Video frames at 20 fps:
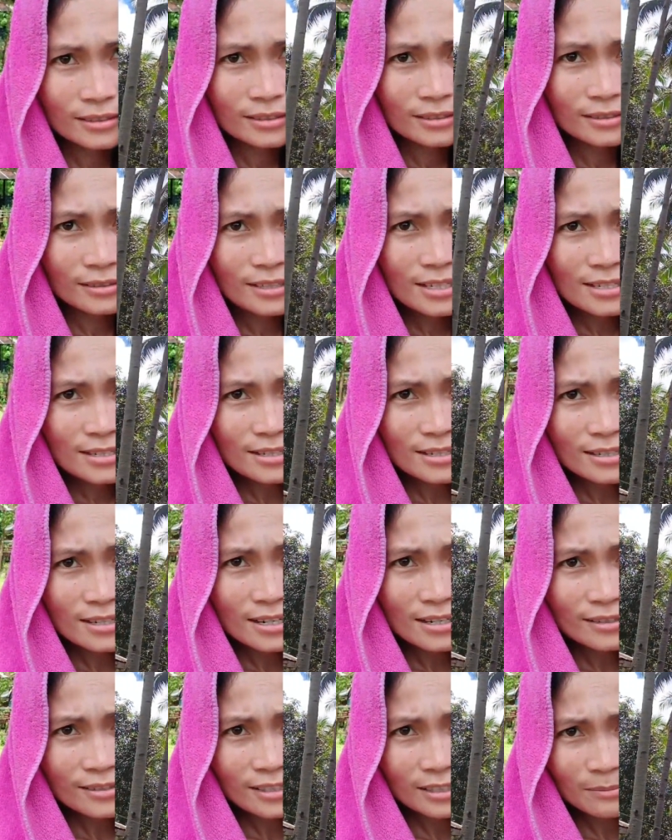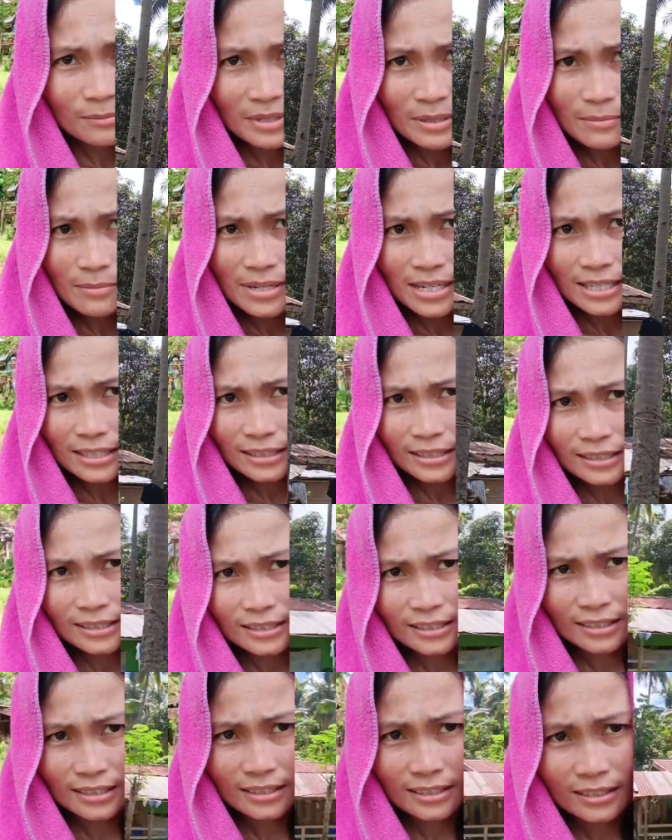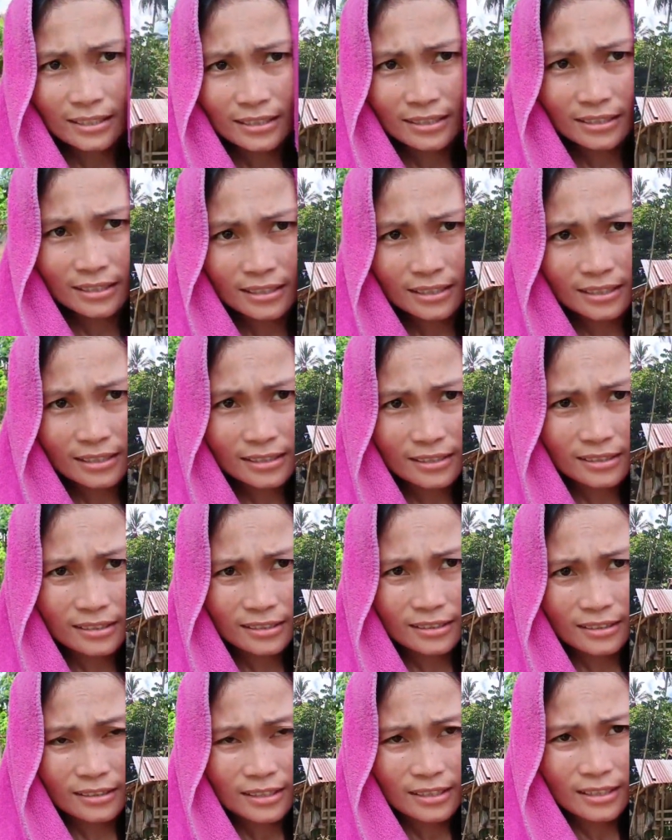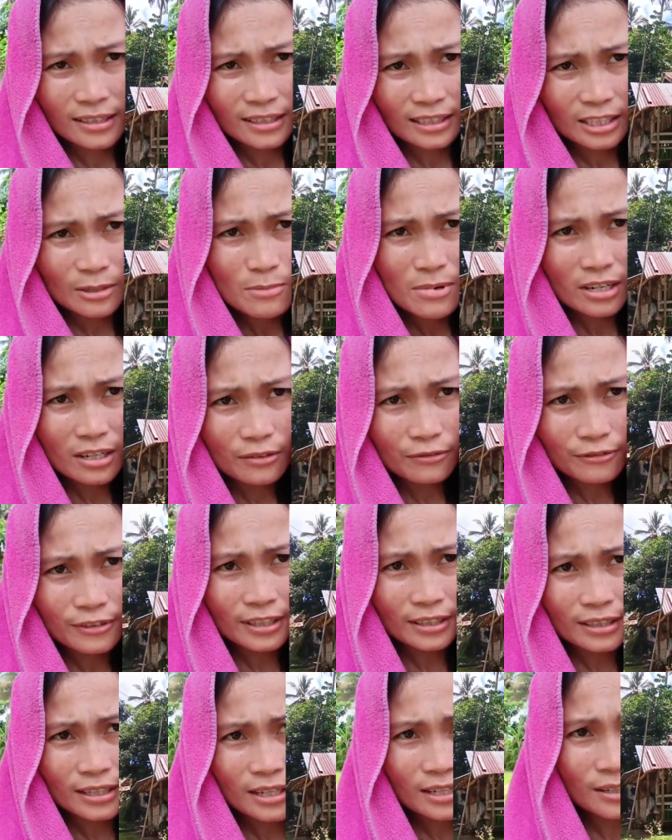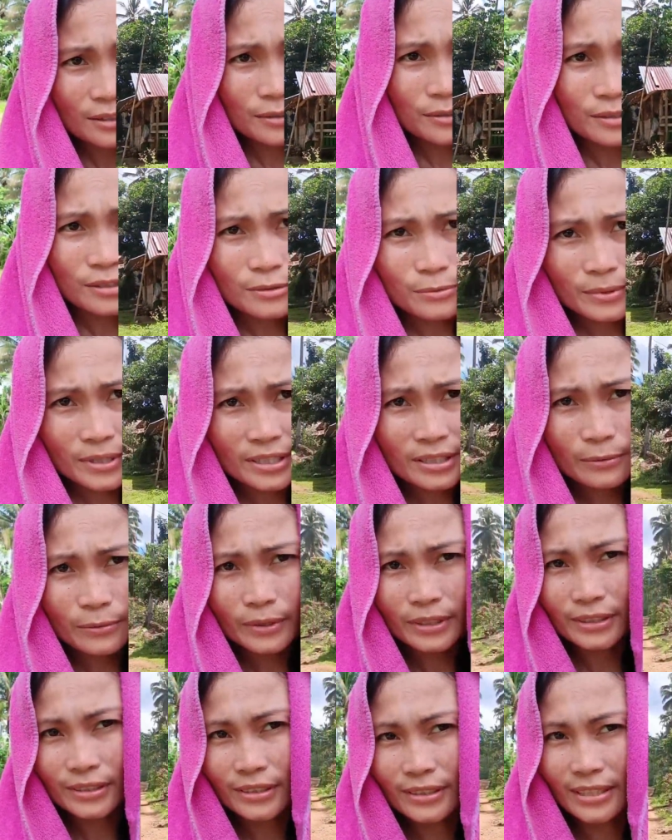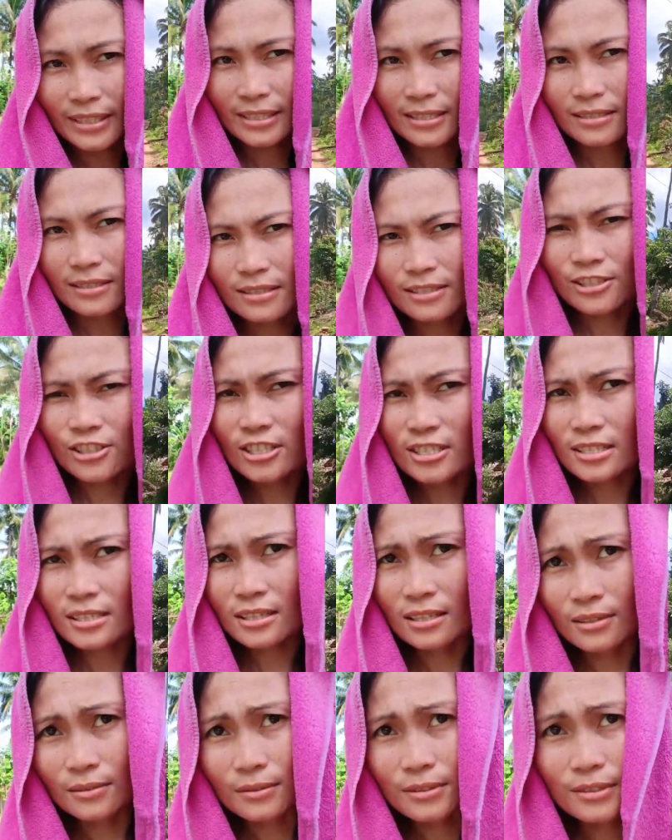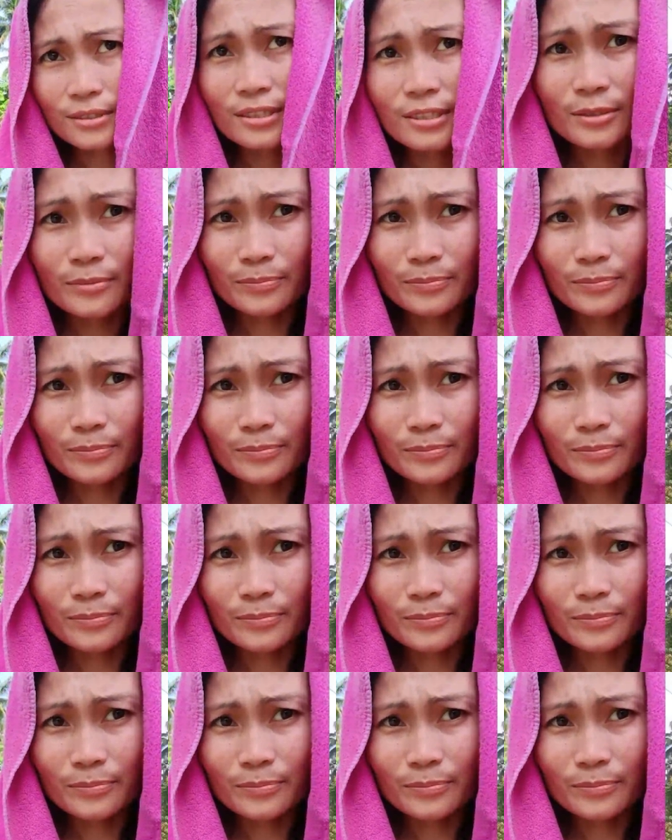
So that's our house at my back and this is the back of that house where the water is. It's just closer.